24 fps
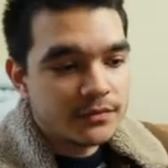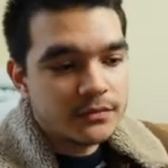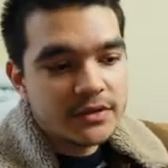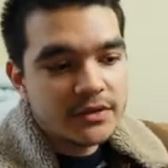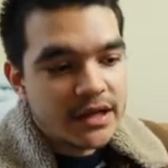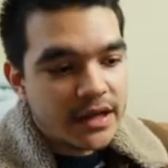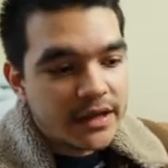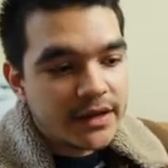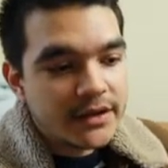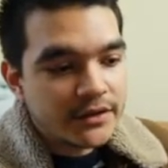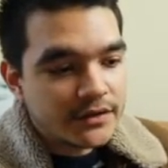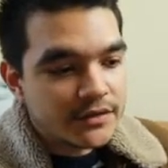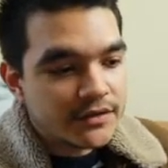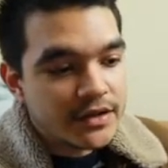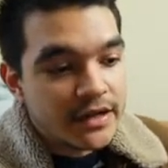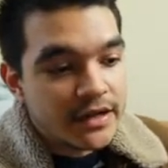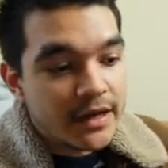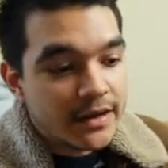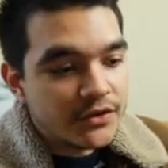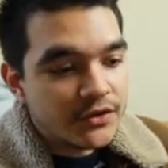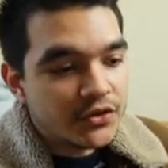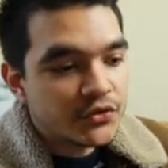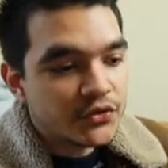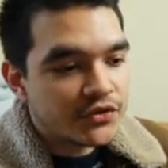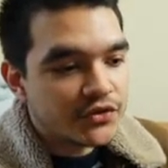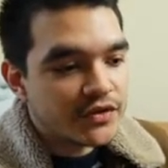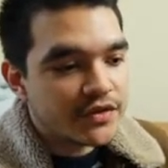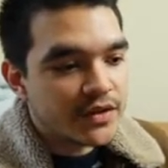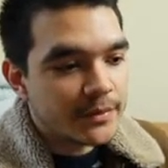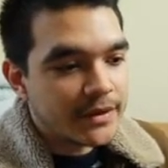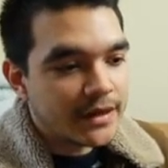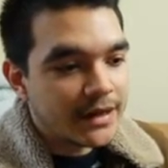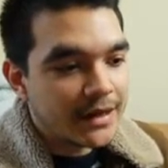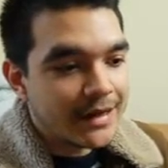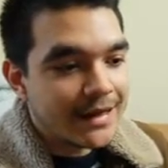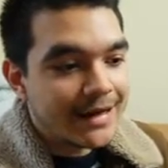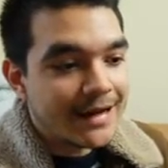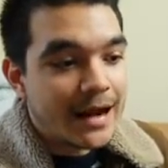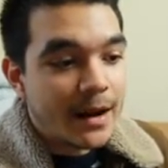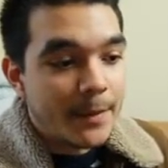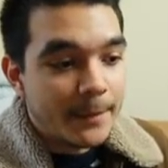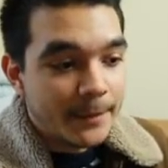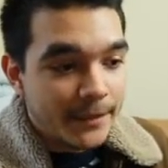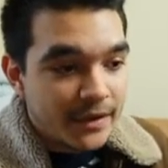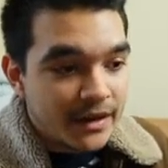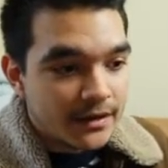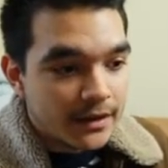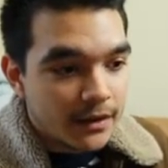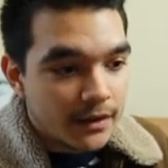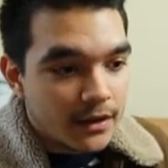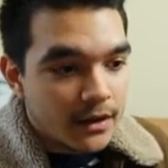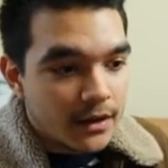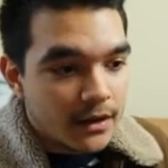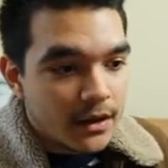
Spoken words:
to get used to something in Armenia.